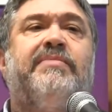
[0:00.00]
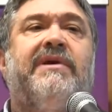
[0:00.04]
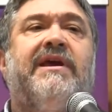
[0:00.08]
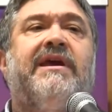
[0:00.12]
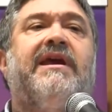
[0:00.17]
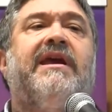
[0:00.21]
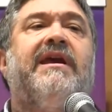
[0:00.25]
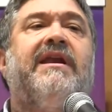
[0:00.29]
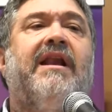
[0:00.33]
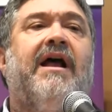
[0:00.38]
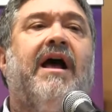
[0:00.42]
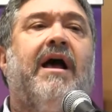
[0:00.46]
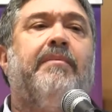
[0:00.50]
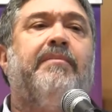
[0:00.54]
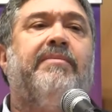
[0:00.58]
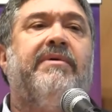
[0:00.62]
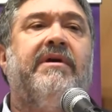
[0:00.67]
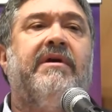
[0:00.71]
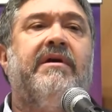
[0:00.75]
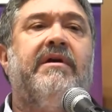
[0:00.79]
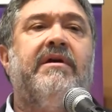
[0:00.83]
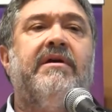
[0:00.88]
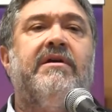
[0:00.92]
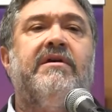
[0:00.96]
picking up
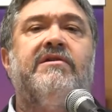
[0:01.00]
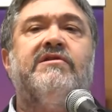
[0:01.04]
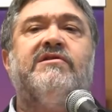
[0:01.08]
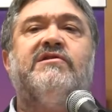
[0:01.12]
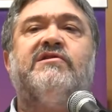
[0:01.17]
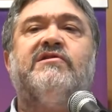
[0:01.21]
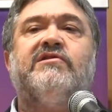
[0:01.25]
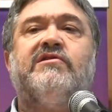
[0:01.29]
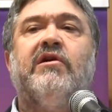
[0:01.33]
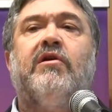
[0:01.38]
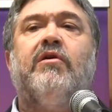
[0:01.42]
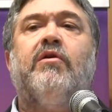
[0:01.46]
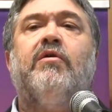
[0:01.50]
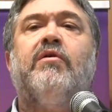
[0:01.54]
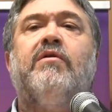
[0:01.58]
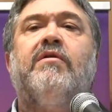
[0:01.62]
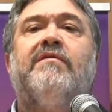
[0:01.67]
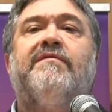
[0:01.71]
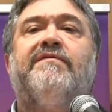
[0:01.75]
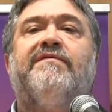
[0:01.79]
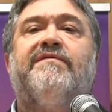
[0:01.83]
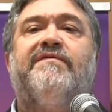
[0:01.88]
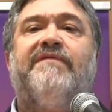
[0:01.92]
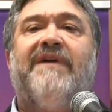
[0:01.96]

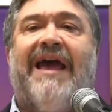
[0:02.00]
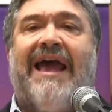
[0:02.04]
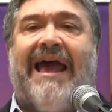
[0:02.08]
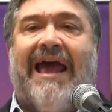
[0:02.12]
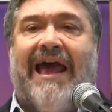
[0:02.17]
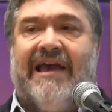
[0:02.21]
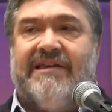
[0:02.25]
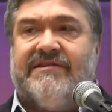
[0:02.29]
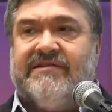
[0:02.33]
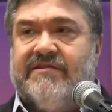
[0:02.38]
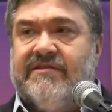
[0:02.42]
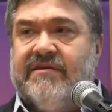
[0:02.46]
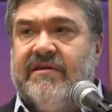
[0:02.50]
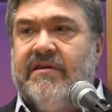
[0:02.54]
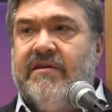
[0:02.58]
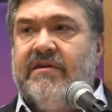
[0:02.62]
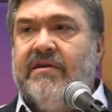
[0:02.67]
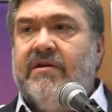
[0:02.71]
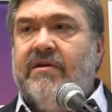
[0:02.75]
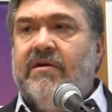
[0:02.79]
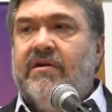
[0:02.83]
so fast.